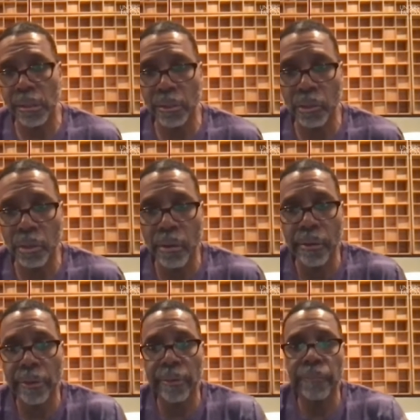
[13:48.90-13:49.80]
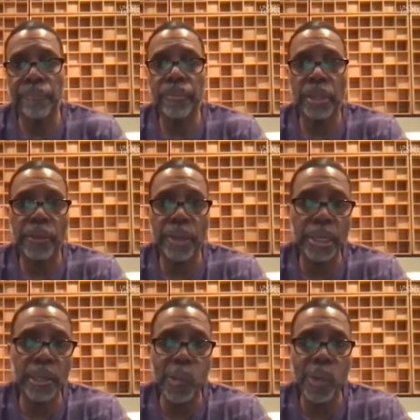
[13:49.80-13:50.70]
are no longer
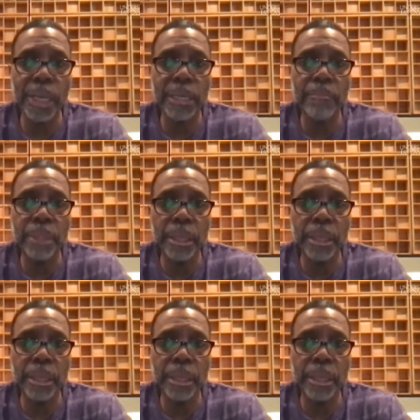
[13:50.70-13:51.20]
carrying any weight